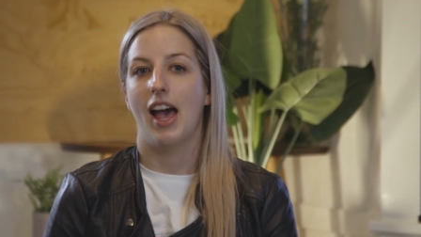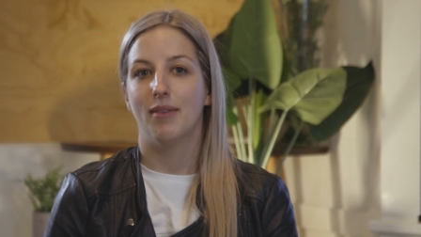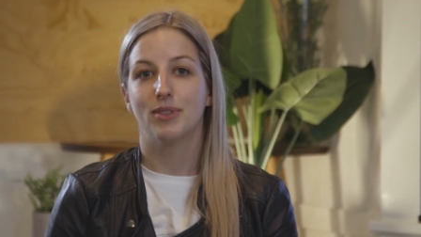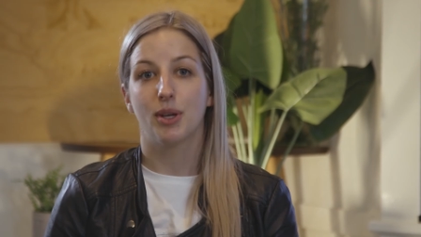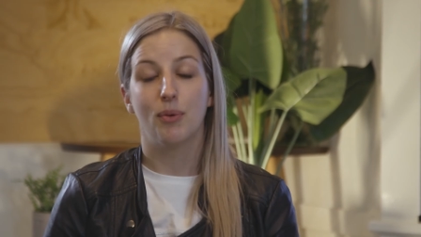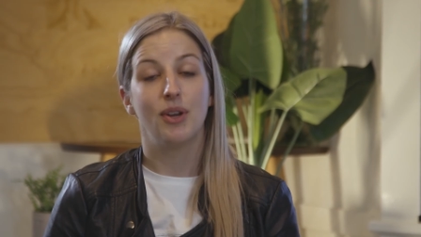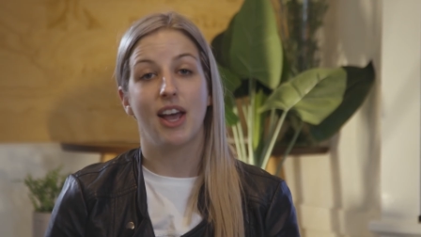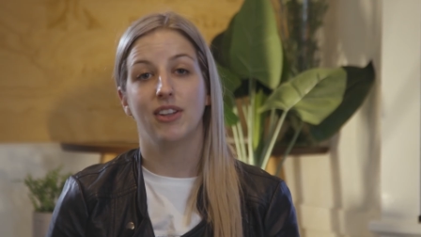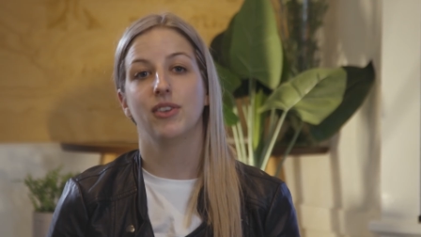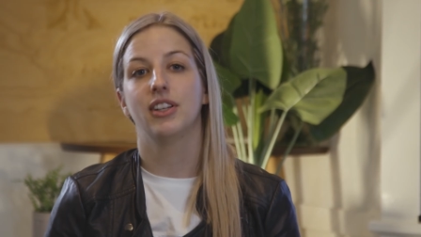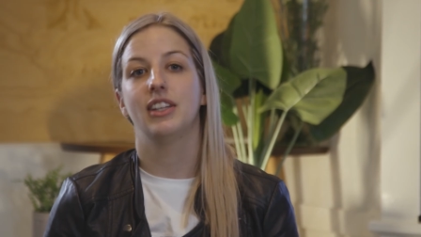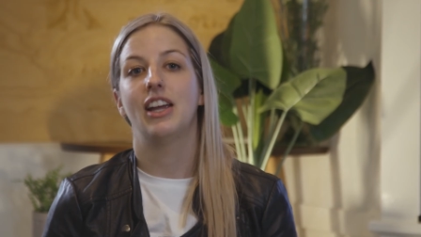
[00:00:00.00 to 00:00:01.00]
So we'll now
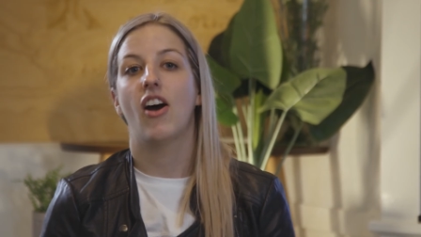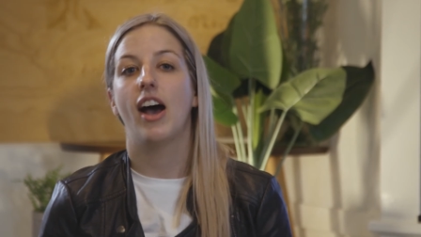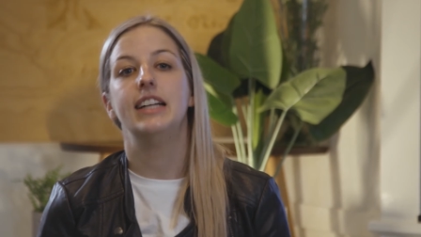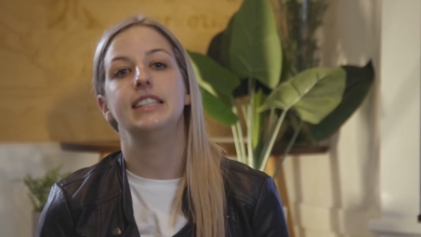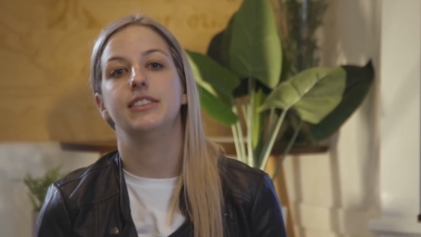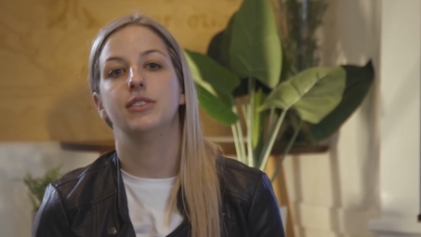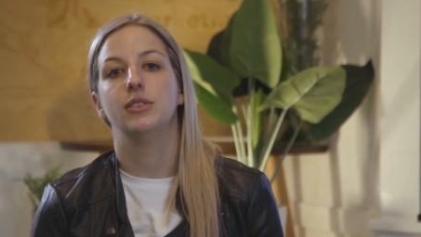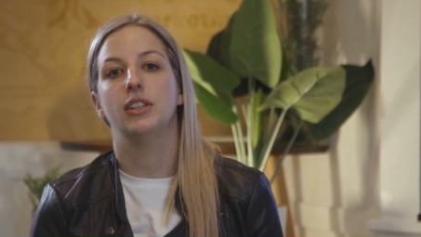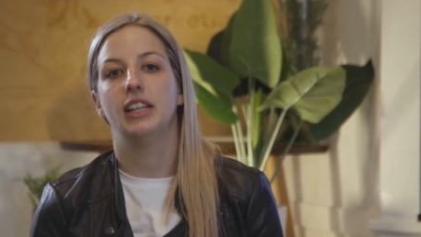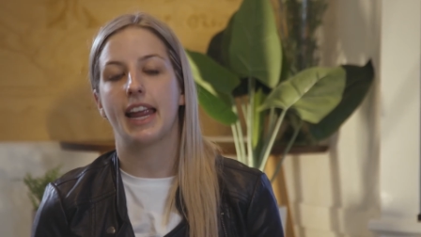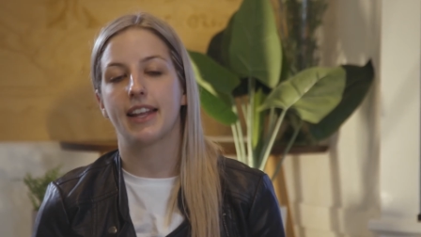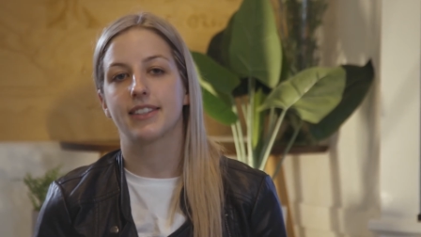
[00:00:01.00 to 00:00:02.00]
look at the ideal
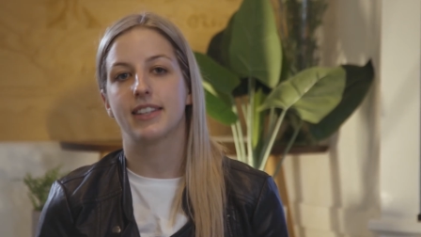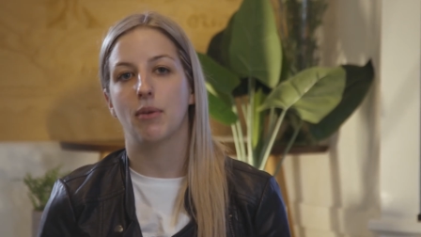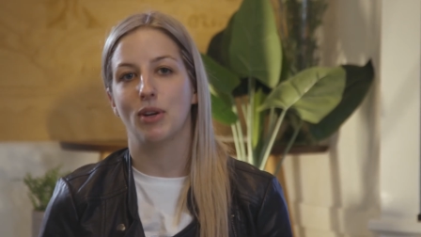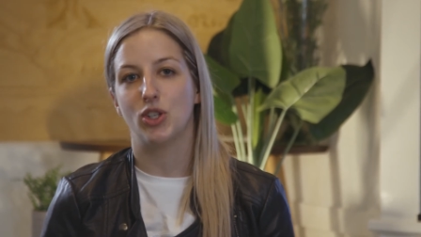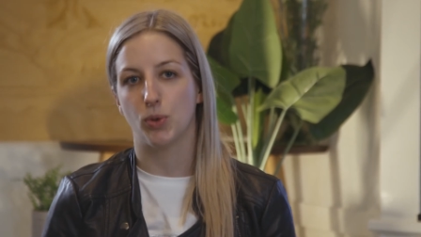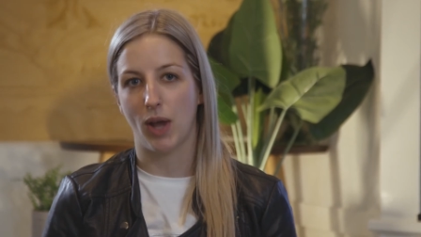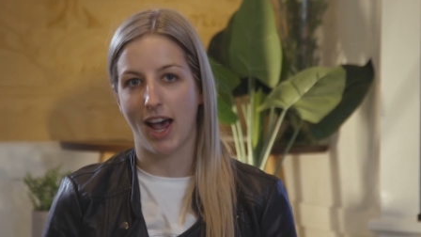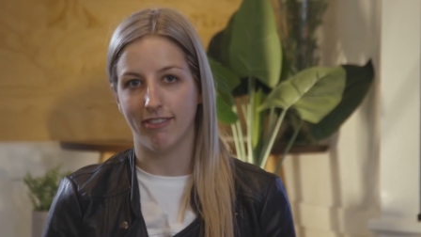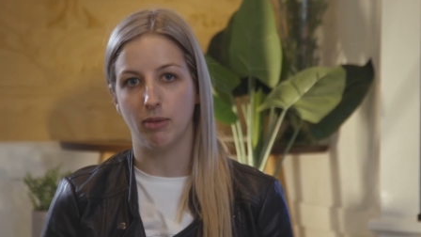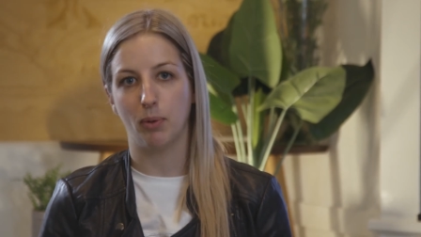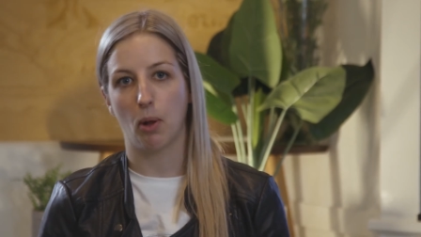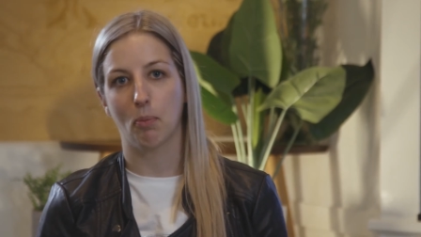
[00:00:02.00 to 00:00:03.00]
lengths that we should have
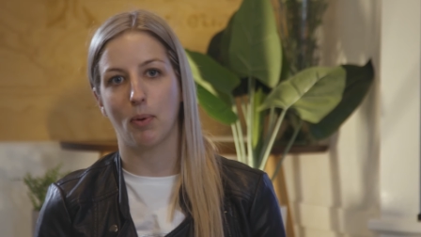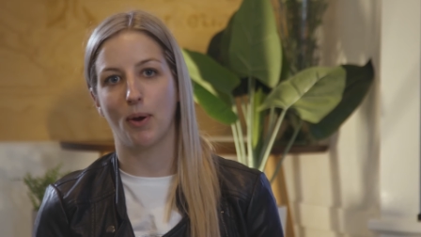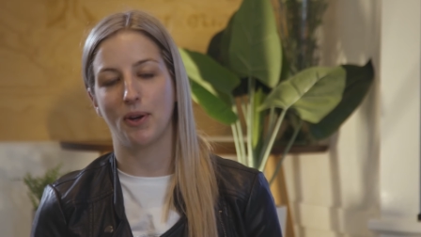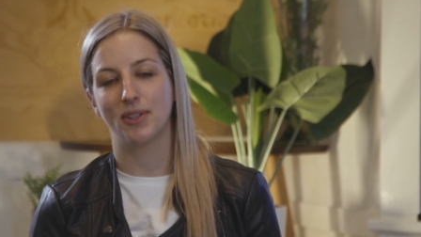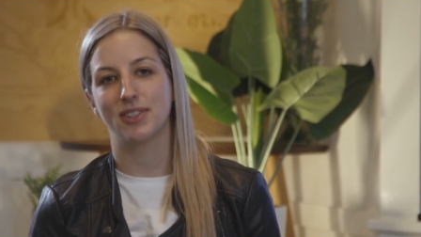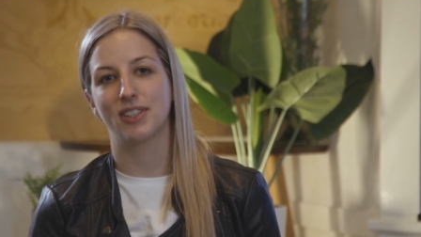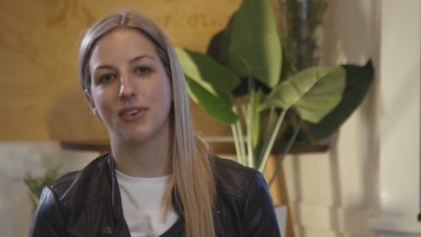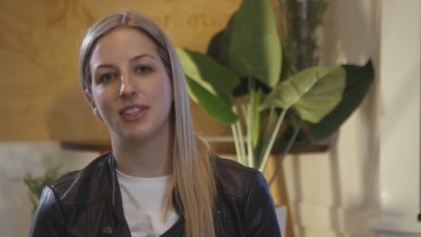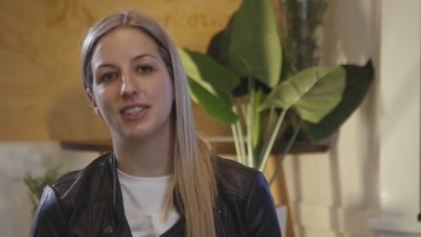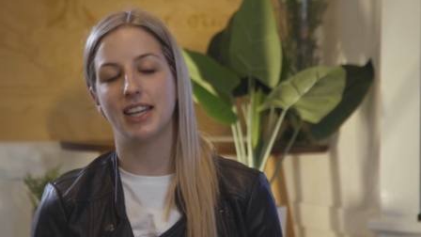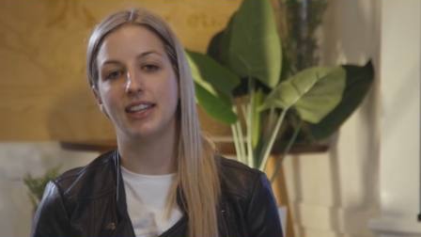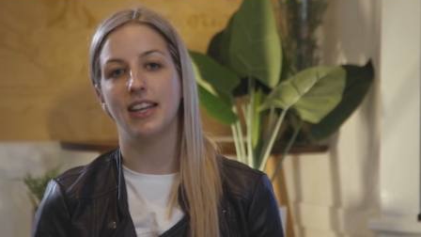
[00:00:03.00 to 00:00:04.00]
a blog post. So
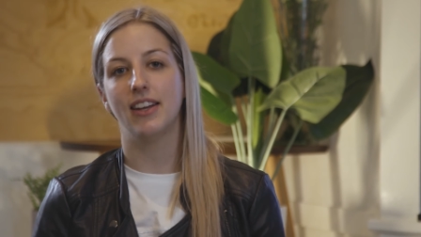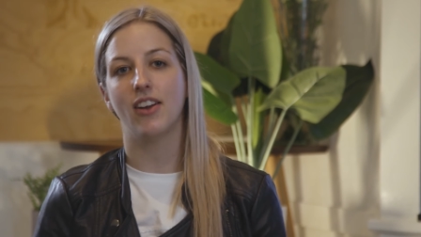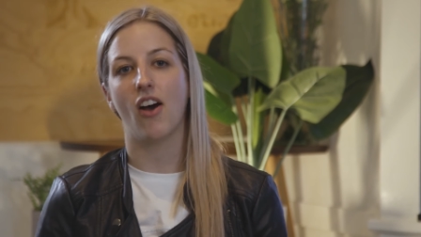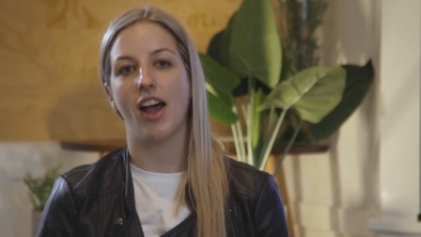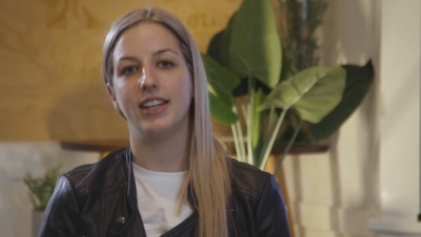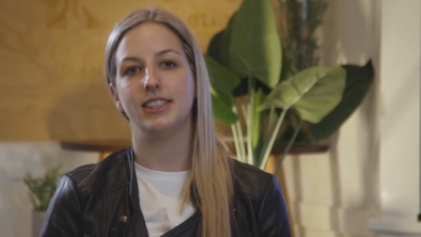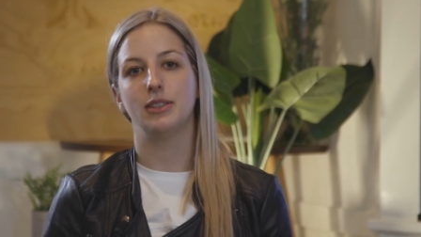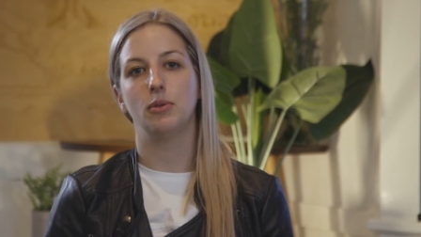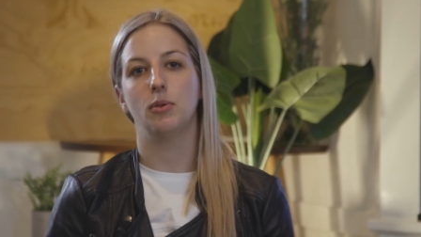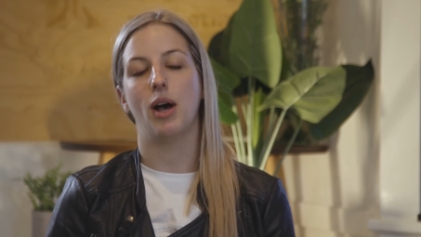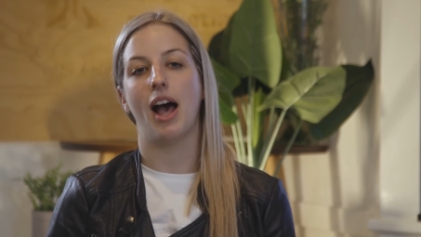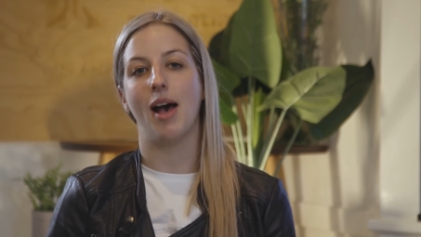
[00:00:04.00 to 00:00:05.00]
it's said that an
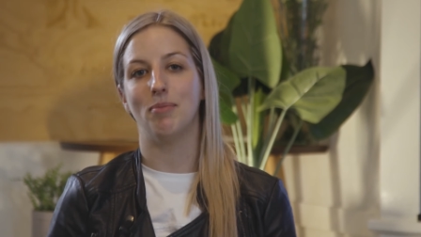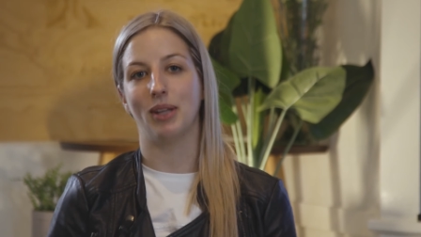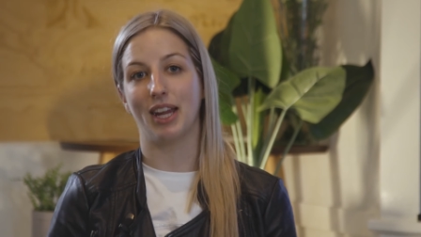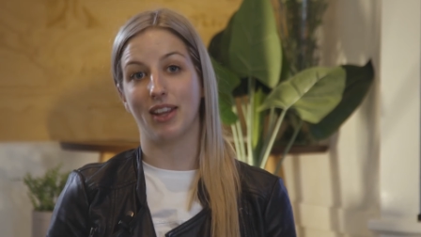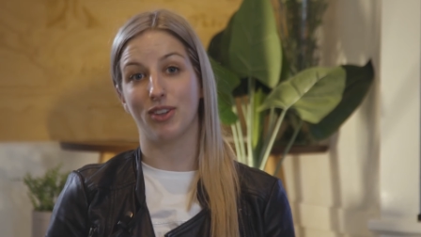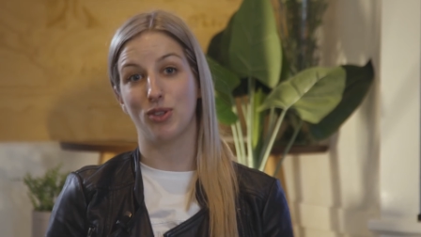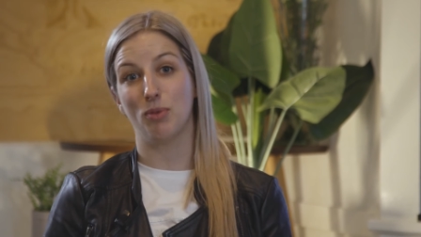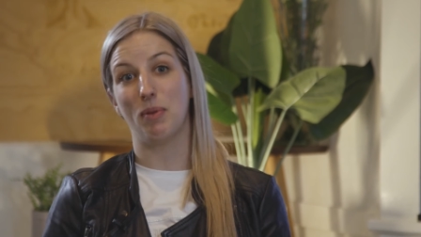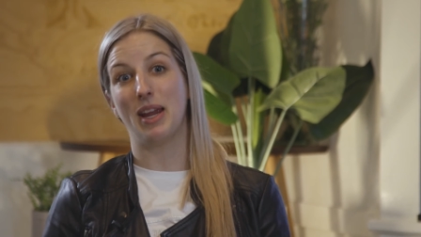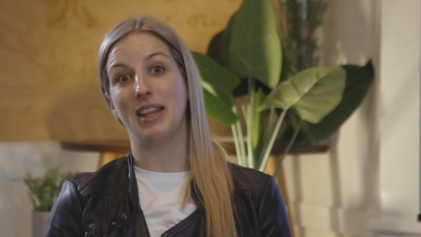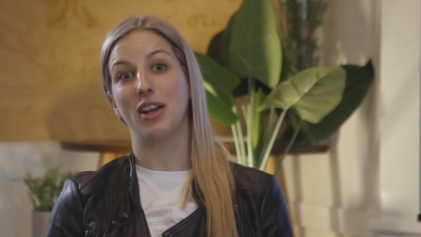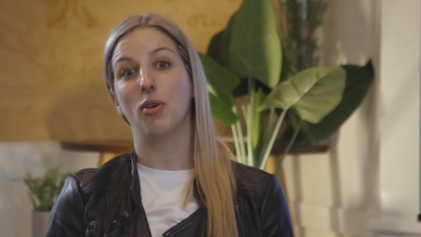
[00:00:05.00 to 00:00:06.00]
ideal length should
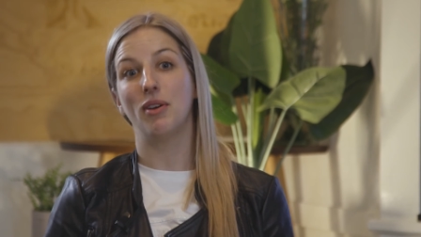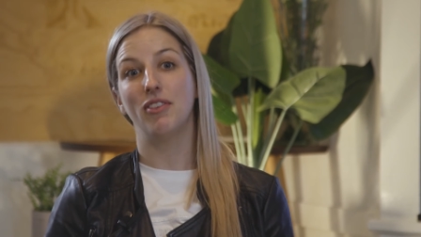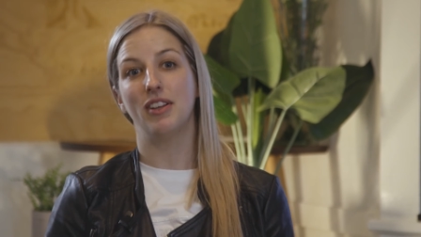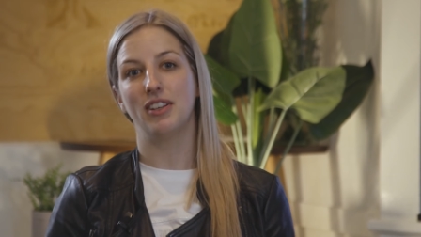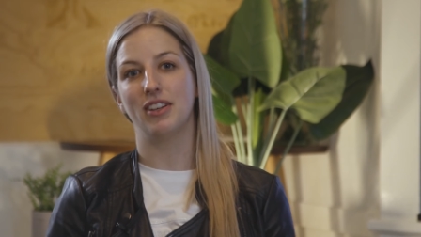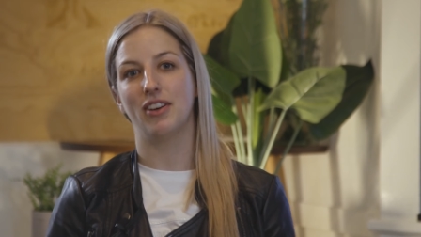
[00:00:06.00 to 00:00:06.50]
be the equivalent